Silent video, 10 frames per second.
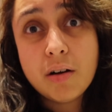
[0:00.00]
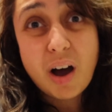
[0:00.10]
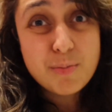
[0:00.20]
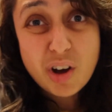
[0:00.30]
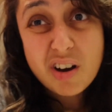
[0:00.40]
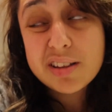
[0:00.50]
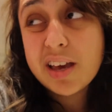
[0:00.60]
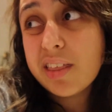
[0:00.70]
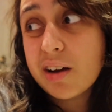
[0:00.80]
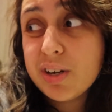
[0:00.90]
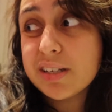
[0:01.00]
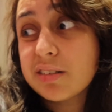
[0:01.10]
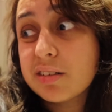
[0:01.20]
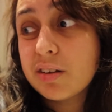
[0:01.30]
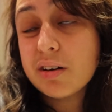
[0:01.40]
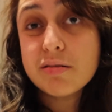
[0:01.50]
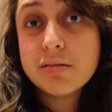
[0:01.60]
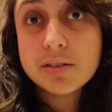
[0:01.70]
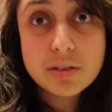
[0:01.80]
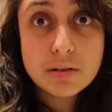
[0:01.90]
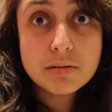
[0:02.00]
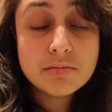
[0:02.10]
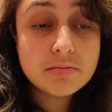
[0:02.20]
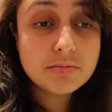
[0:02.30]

I'm not going to take that risk. So there's no